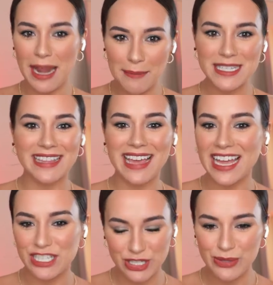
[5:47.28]
names like
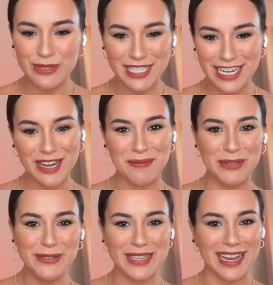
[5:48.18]
that too, seeing your
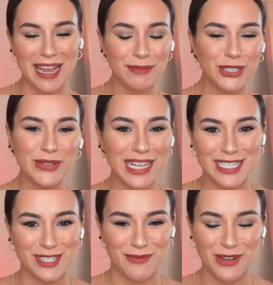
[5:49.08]
music? I'm sure that's a
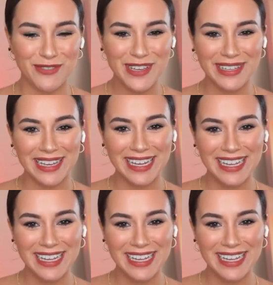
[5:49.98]
surreal feeling.